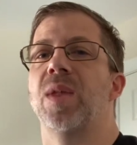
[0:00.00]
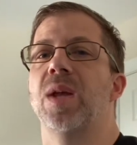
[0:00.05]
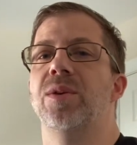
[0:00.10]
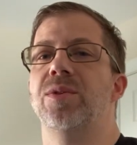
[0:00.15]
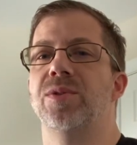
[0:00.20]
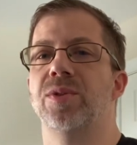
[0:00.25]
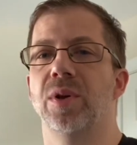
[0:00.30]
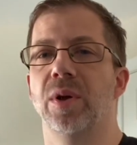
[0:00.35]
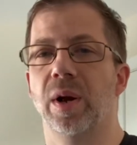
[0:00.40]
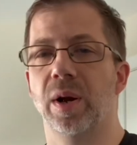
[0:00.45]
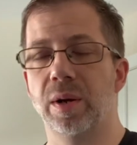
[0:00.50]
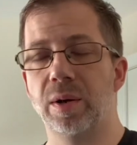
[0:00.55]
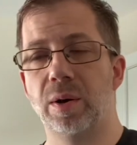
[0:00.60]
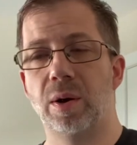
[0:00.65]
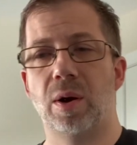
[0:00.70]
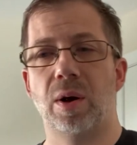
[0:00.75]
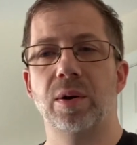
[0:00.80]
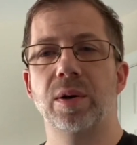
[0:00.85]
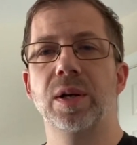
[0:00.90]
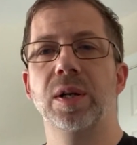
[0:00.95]
So they're
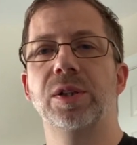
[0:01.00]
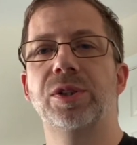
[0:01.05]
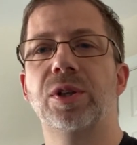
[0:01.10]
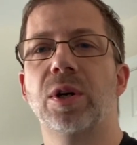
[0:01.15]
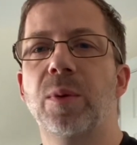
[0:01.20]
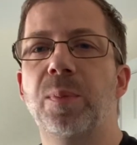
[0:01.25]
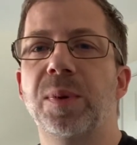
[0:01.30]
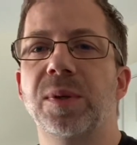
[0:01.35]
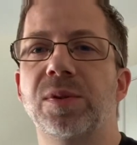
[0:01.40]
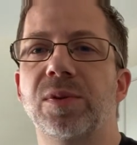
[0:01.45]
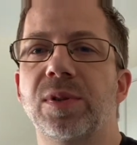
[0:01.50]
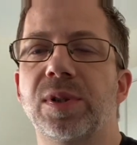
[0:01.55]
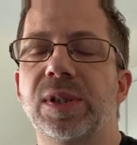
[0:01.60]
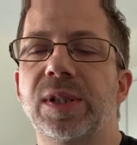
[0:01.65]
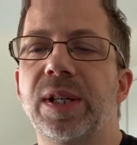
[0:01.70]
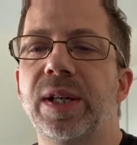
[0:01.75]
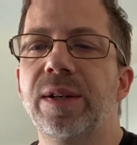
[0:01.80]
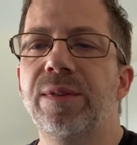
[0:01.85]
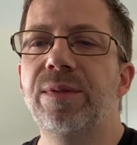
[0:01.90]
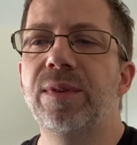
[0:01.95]
all going to show up as
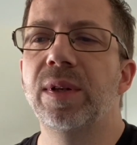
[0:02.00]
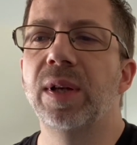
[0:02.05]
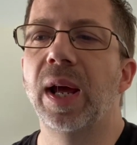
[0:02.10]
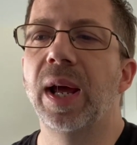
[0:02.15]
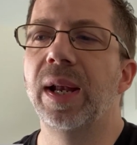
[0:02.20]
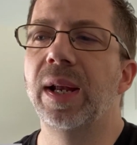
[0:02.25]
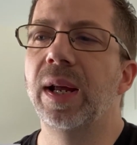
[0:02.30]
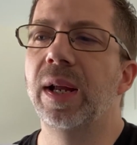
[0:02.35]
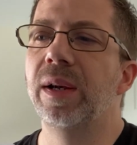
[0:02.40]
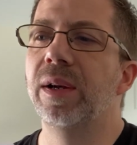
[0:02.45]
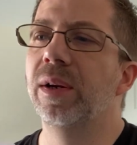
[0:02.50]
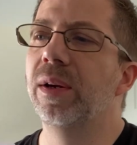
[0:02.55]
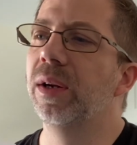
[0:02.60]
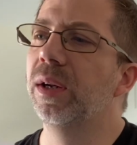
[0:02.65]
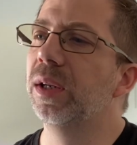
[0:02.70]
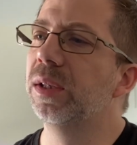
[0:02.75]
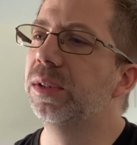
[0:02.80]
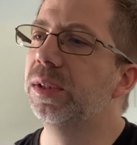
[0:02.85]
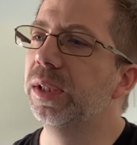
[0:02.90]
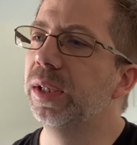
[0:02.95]
received, and then you're going to
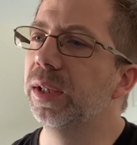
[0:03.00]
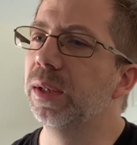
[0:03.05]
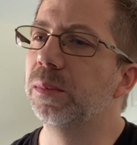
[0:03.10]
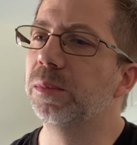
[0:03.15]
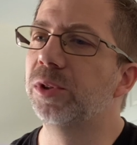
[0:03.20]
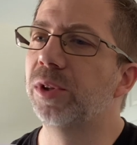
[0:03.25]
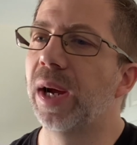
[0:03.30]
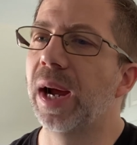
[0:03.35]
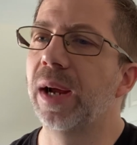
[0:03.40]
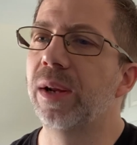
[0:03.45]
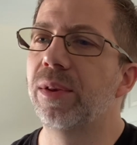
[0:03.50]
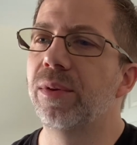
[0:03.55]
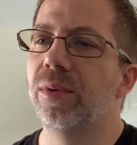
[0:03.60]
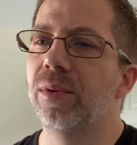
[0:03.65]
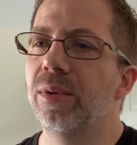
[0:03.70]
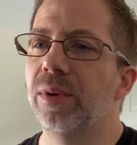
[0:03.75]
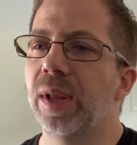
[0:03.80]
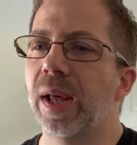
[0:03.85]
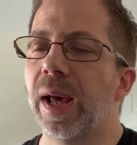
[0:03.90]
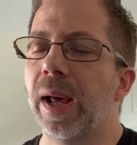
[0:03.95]
see them track through
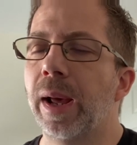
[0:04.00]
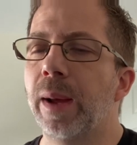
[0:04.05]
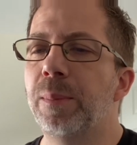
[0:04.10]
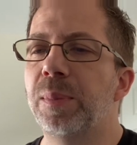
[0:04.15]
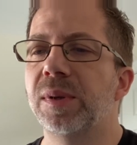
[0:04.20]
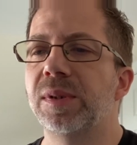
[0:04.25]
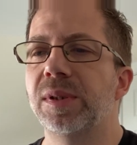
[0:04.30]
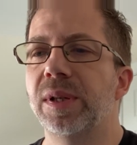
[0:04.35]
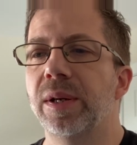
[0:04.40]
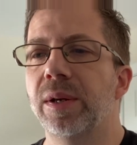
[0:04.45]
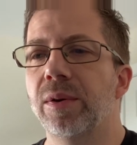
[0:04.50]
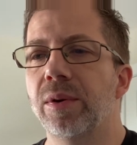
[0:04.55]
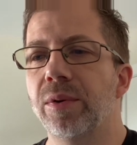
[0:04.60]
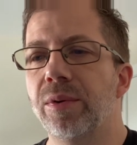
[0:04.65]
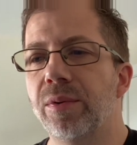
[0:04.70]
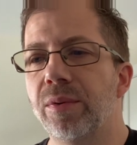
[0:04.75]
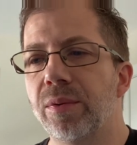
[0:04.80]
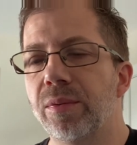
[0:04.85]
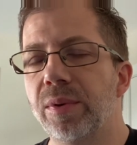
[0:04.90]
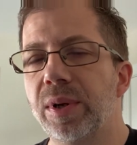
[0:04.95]
the app as they go
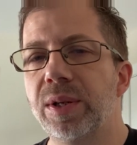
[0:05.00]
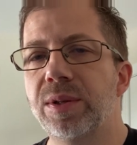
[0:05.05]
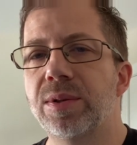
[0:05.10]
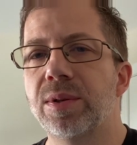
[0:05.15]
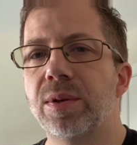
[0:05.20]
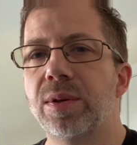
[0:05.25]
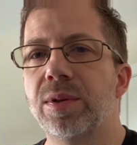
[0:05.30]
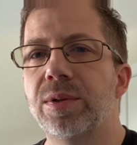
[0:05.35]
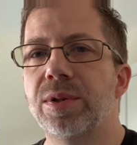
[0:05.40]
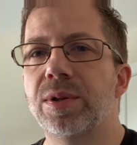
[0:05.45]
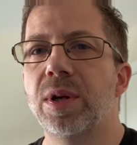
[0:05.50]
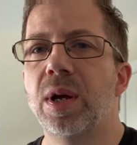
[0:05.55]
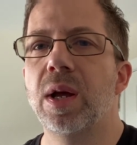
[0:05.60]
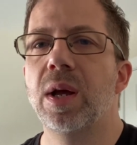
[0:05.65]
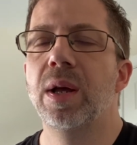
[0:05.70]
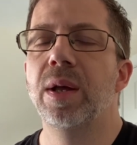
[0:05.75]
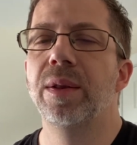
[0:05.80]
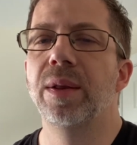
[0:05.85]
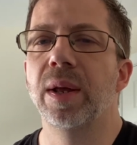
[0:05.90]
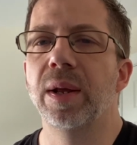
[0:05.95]
through research,
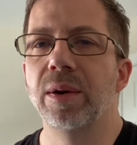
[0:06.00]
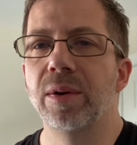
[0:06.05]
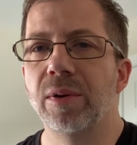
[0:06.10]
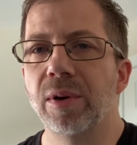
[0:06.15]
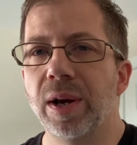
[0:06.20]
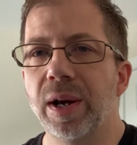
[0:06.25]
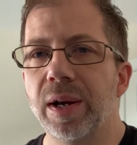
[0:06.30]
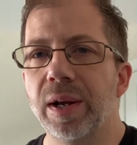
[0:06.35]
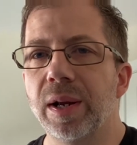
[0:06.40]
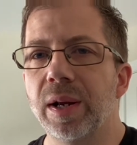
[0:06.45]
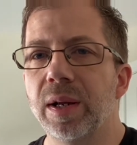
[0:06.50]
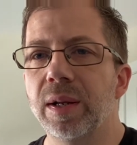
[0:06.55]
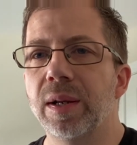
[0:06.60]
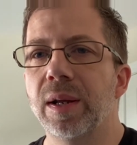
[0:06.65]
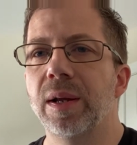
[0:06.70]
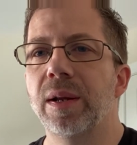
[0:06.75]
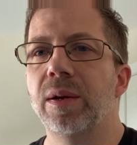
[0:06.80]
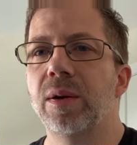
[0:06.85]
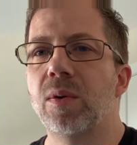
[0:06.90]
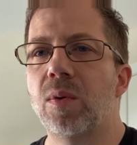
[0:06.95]
then grading,
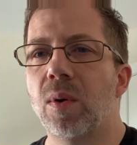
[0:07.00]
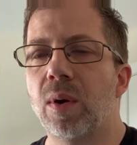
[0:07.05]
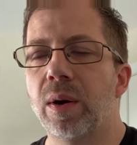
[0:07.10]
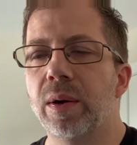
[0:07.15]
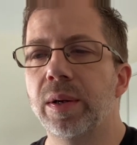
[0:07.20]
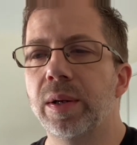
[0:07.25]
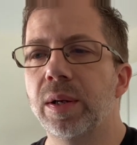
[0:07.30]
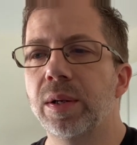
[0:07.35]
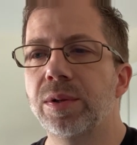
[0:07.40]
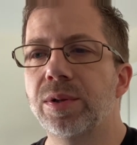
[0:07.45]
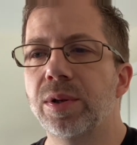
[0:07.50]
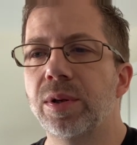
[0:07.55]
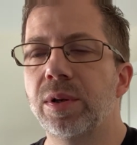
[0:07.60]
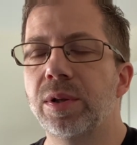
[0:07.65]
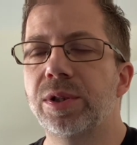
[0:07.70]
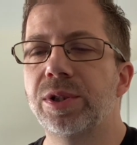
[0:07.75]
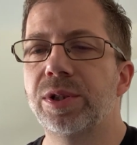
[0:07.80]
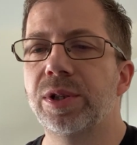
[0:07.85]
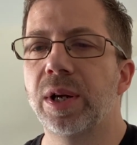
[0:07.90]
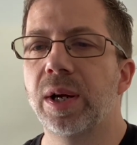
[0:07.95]
then quality
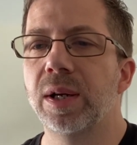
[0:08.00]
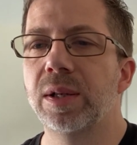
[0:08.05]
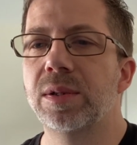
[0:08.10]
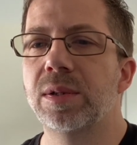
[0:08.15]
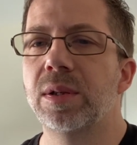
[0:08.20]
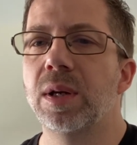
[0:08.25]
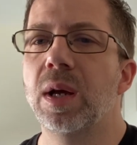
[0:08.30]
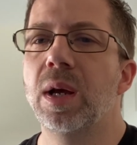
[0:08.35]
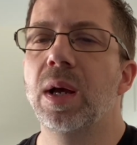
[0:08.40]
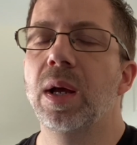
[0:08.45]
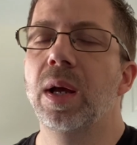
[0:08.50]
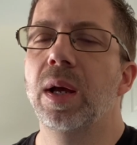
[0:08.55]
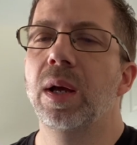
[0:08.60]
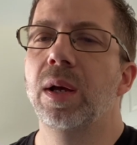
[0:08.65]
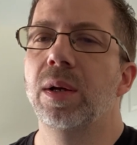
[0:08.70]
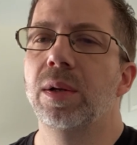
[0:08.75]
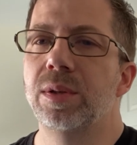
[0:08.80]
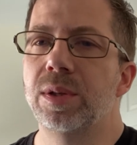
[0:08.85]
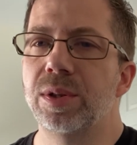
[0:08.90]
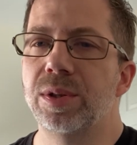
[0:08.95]
assurance checks
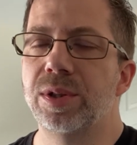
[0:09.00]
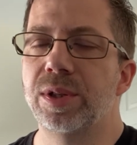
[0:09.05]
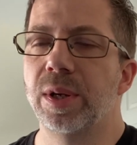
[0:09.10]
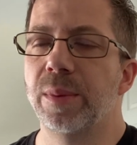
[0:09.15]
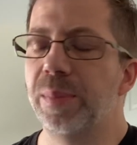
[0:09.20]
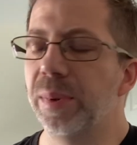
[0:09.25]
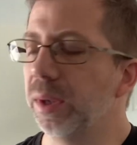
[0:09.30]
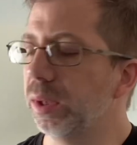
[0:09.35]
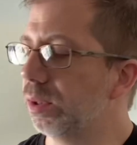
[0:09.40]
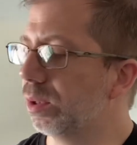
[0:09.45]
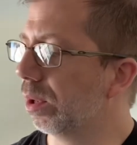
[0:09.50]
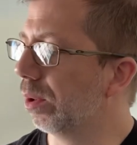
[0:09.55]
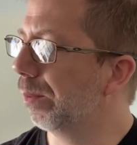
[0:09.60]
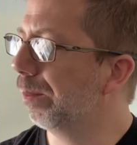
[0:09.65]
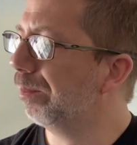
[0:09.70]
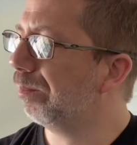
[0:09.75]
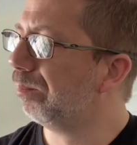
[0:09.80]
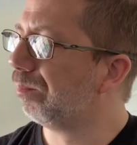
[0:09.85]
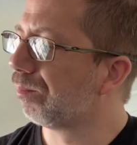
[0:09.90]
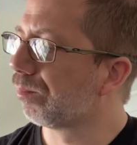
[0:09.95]
to shipping. So
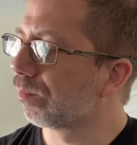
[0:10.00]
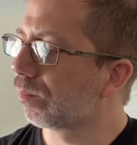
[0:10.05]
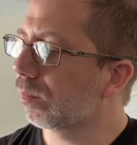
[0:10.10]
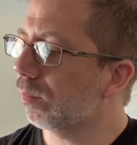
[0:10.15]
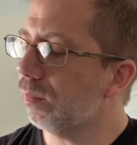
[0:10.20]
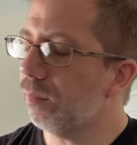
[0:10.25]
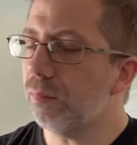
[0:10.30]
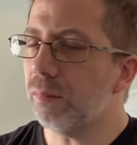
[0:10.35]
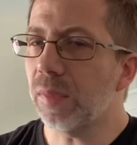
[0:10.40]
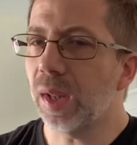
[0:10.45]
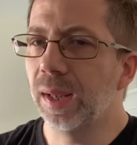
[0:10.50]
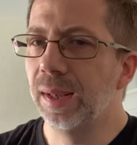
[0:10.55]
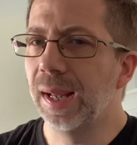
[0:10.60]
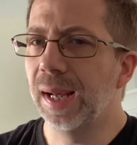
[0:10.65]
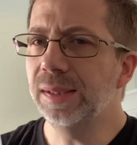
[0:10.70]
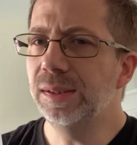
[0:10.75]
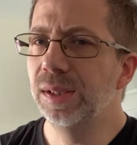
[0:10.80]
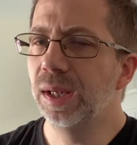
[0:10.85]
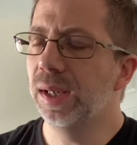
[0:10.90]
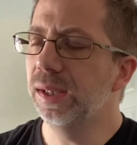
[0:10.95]

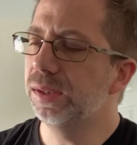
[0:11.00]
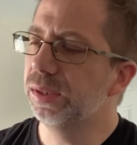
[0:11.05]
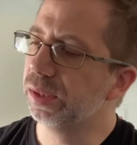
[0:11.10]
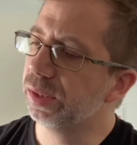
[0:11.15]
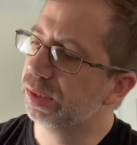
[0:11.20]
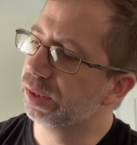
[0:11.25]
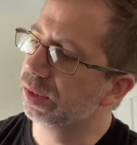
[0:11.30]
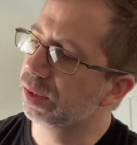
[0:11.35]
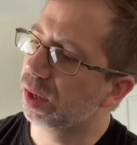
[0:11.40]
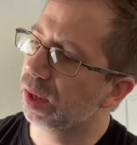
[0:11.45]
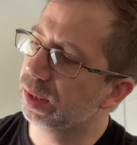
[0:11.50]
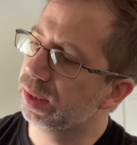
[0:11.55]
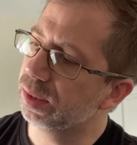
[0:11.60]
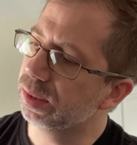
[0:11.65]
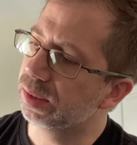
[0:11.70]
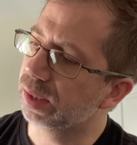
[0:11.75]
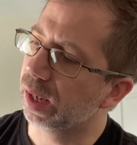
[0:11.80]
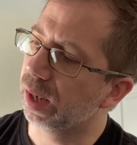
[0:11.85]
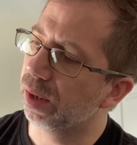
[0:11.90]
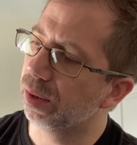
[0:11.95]
that's nice. You just cut this
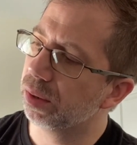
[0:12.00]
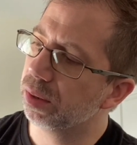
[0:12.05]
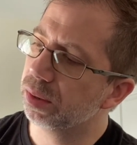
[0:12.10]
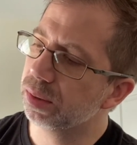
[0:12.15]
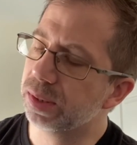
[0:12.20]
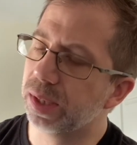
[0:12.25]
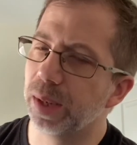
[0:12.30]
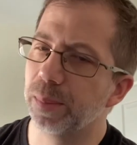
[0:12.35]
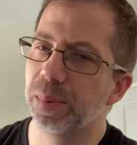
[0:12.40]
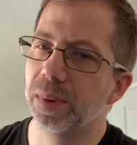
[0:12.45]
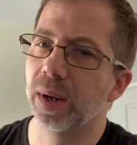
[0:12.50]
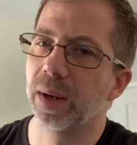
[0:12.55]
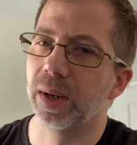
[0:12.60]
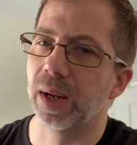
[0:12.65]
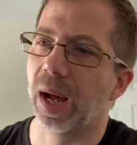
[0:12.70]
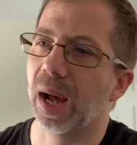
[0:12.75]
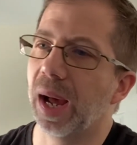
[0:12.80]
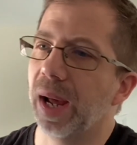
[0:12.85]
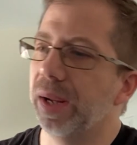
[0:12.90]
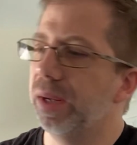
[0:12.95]
out, tape it on.
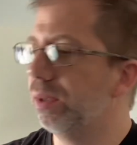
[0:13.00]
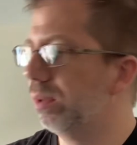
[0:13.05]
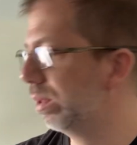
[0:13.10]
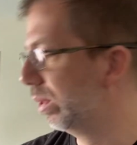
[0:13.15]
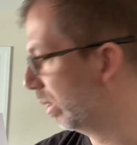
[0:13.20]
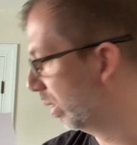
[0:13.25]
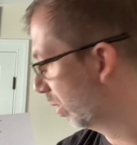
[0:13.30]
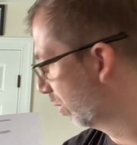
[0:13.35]
I use these